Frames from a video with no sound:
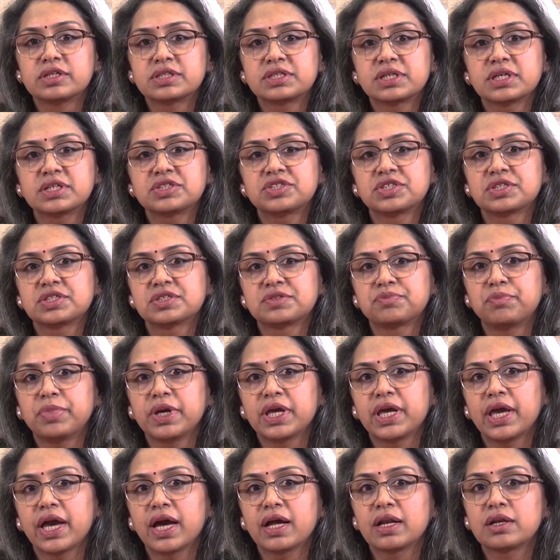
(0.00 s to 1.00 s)
researchers
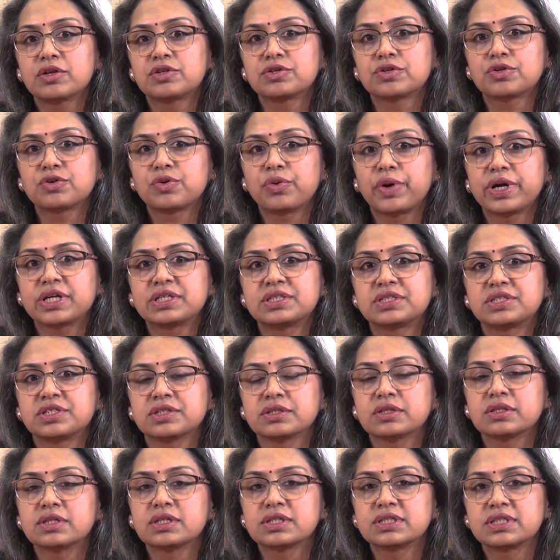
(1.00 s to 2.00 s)
began to
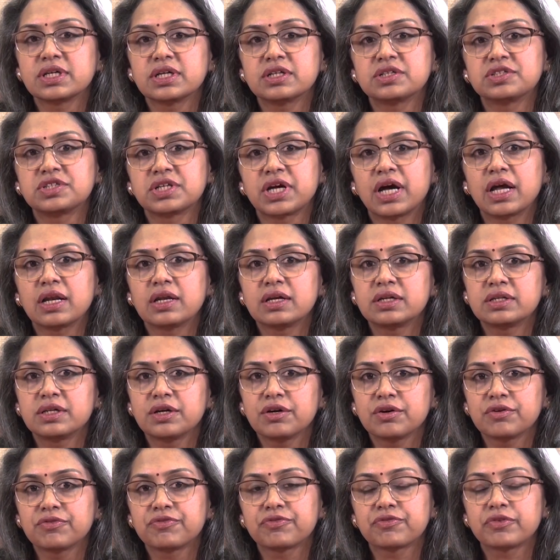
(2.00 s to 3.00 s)
question the
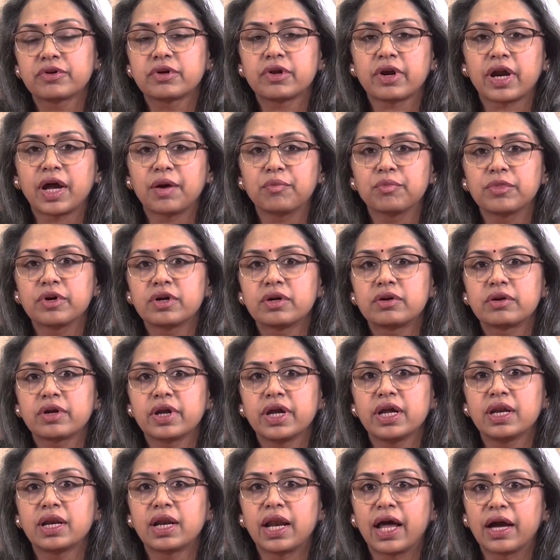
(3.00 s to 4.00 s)
centrality of grammar
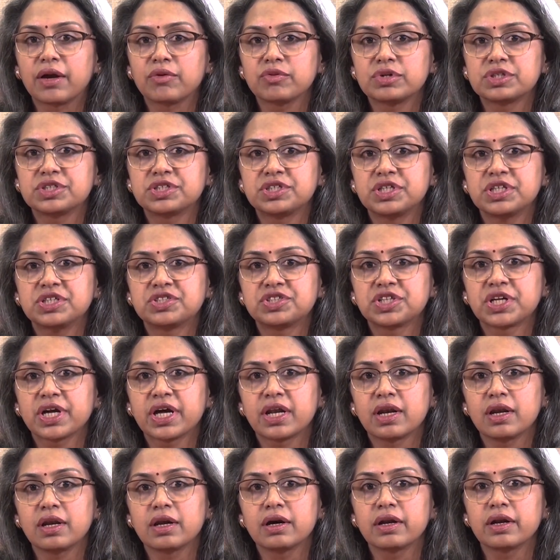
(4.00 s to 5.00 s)
in language teaching
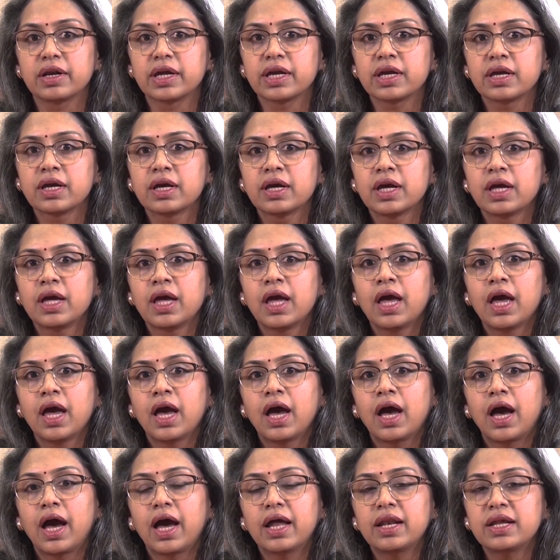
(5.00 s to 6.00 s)
and learning,
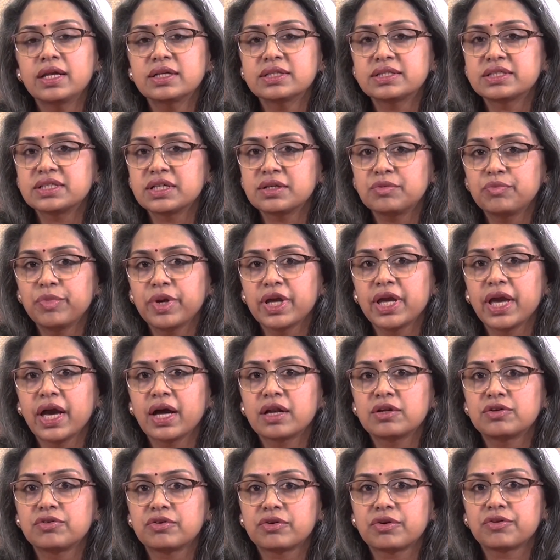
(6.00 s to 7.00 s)
and instead
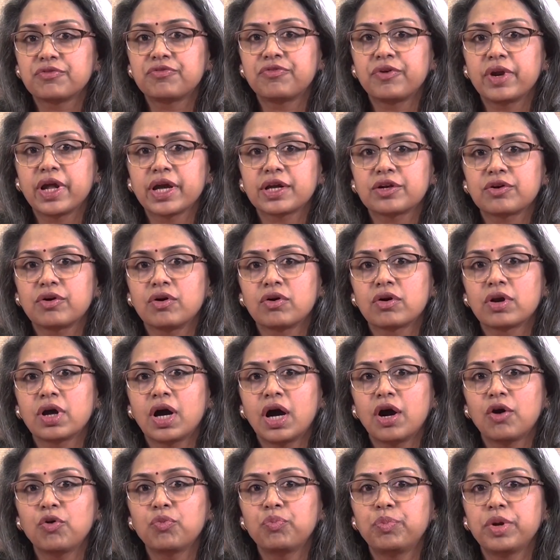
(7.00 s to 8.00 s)
began to reflect on
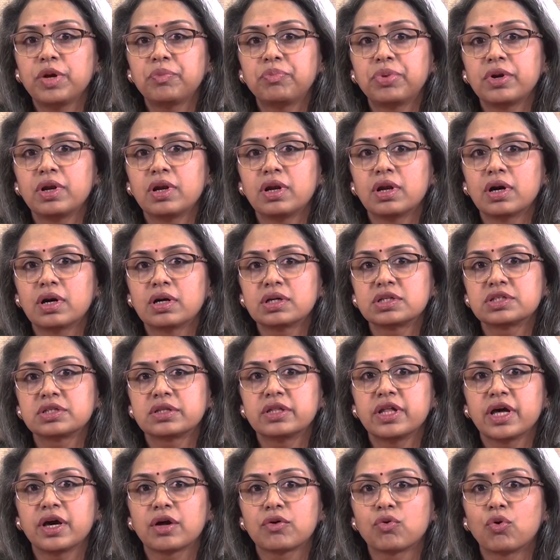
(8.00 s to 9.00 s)
how people learnt
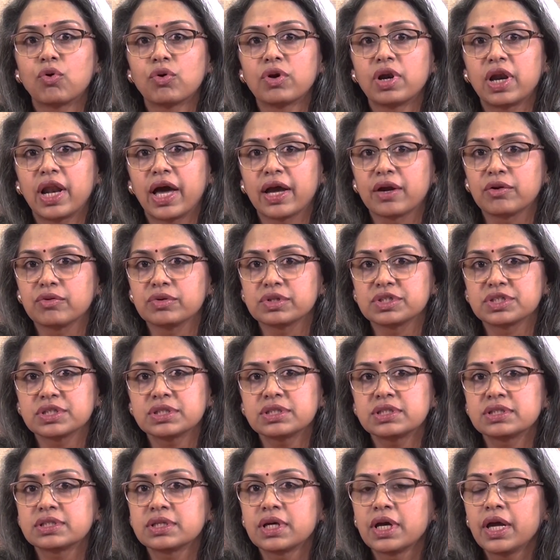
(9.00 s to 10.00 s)
their own
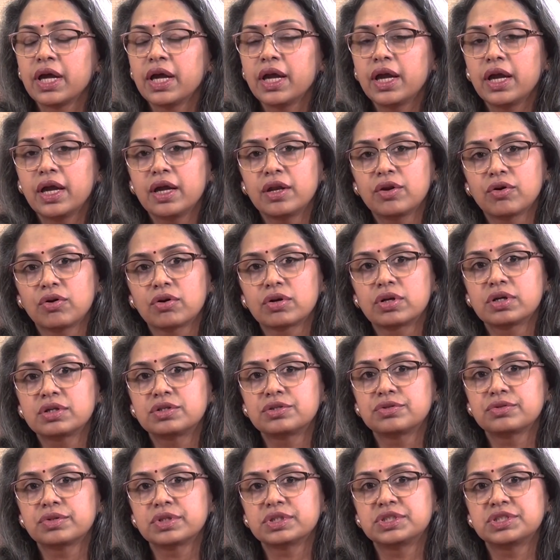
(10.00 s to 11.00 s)
languages in order
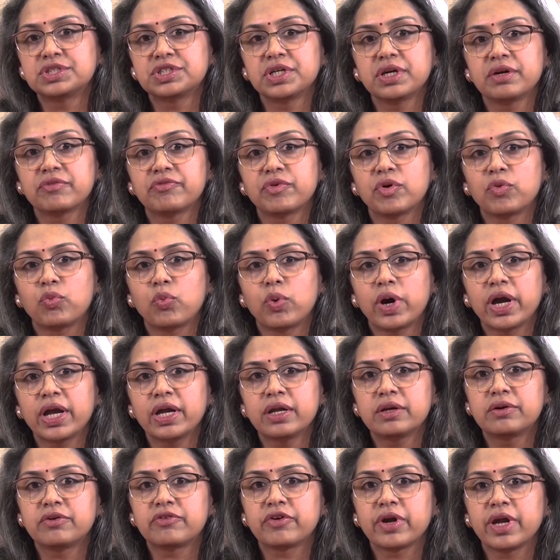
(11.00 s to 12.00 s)
to achieve a
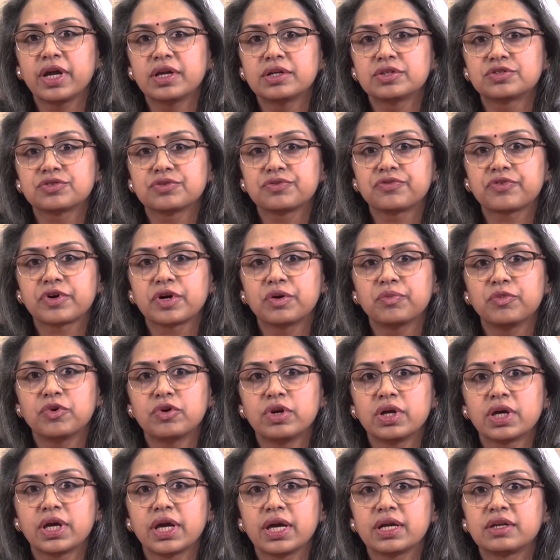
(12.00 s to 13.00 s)
wide range of
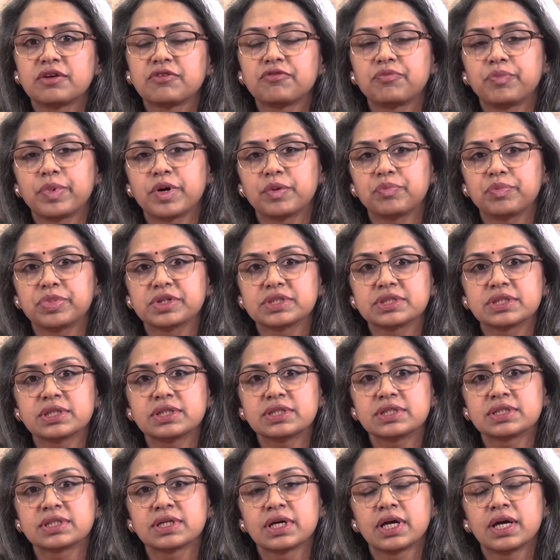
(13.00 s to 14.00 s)
communicative
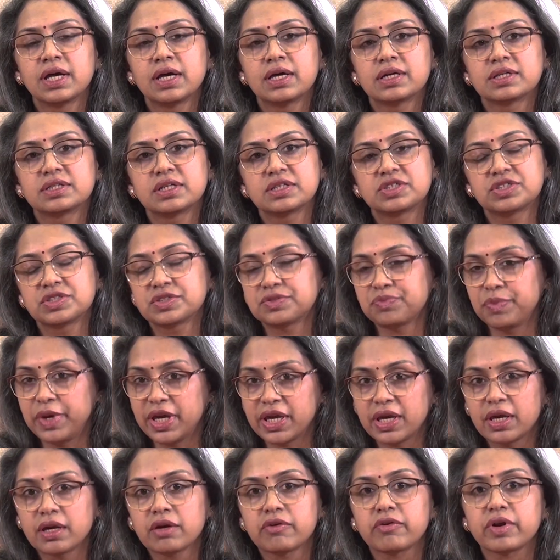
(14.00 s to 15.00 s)
purposes, such as
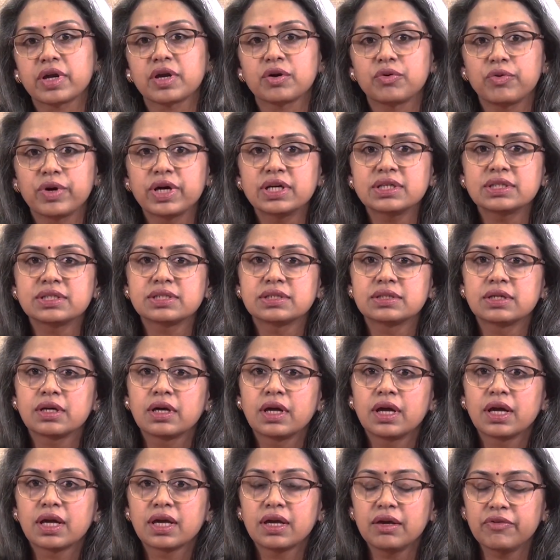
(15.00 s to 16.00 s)
making requests,
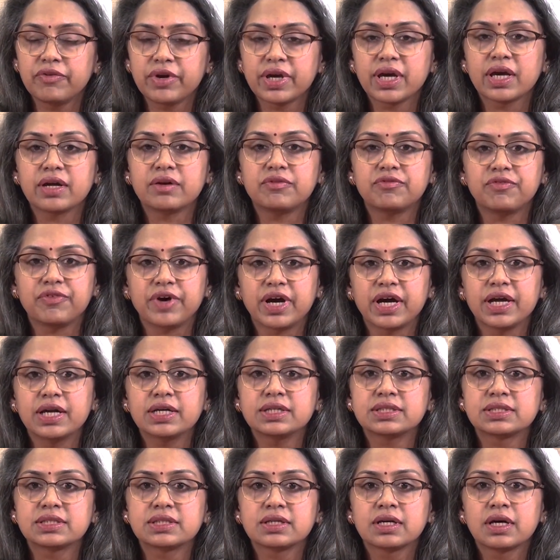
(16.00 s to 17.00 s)
giving
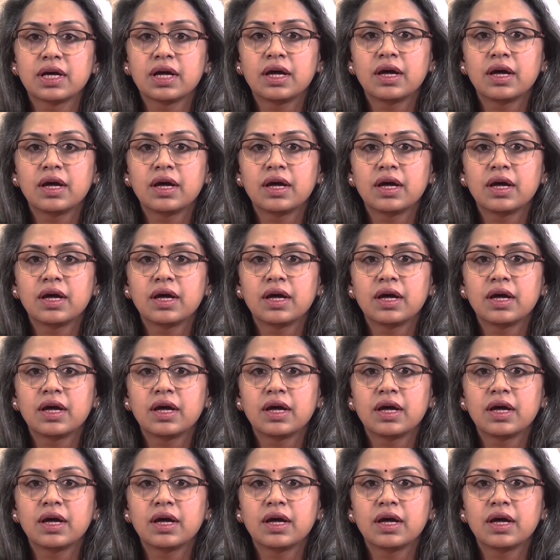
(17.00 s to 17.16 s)
advice,